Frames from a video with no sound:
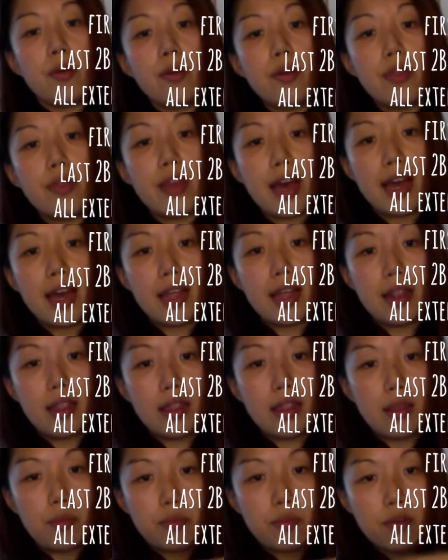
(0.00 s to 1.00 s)
that the
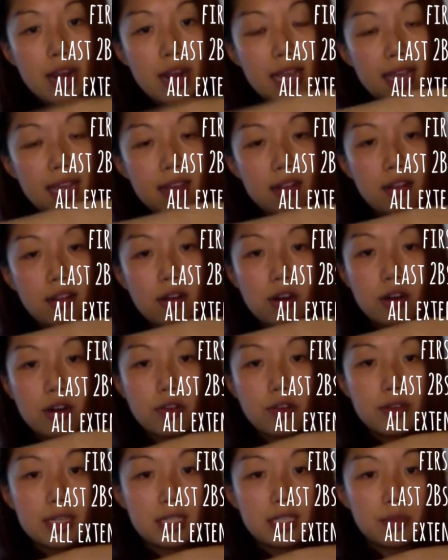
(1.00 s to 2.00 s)
brachial artery
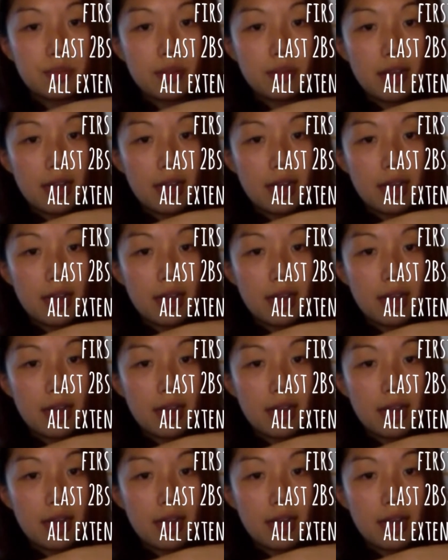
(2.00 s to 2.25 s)
supplied